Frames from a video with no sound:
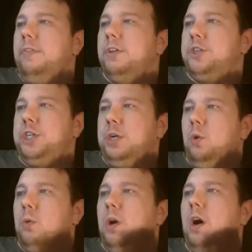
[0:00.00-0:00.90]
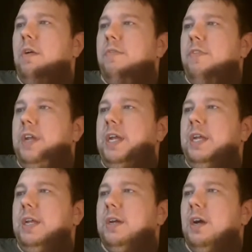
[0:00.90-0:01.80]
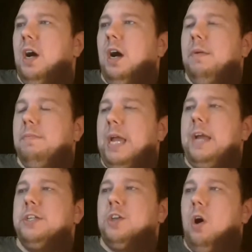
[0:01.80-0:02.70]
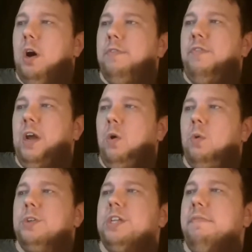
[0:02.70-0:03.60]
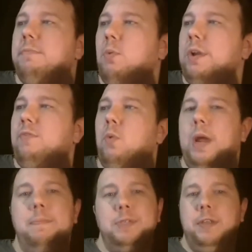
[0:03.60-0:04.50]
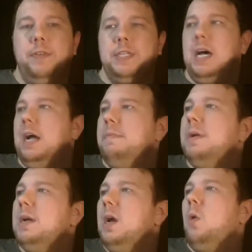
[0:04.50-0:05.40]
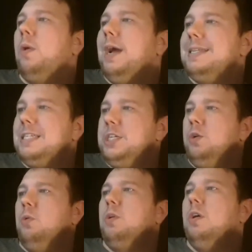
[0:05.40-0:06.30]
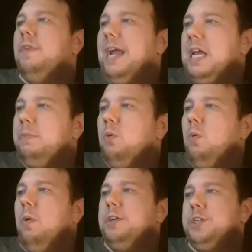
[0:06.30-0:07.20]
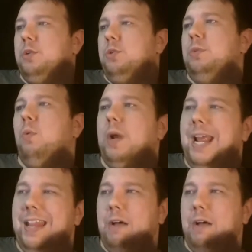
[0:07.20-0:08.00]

The shield of the Genghis Khan failed 7.48% of the time, whereas the shield of Hannibal only shielded 2.8.